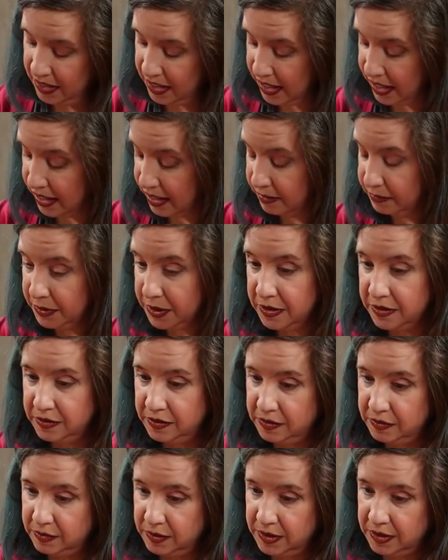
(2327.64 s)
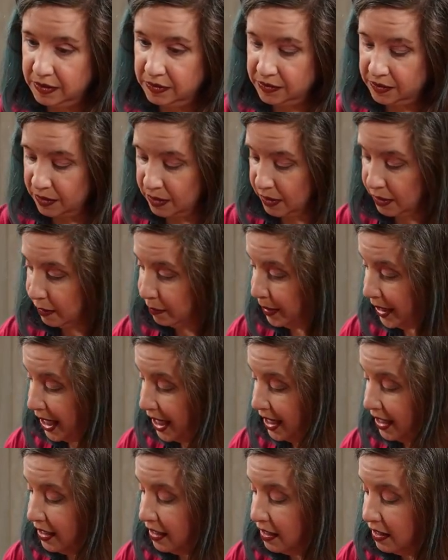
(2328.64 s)
Yeah, I'm gonna do it. So I'll
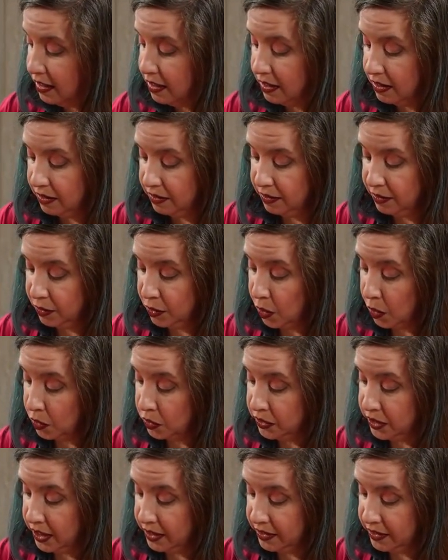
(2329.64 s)
pay the gold